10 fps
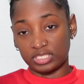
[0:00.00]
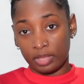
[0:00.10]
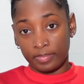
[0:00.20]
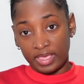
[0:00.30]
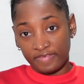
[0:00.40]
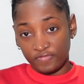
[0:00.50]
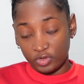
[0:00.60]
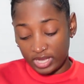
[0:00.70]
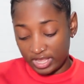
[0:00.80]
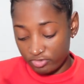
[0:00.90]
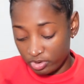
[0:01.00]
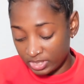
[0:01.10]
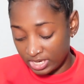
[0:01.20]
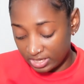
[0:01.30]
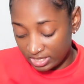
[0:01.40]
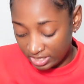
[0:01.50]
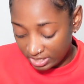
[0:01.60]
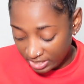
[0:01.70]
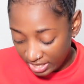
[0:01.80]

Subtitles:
on my foot, like around the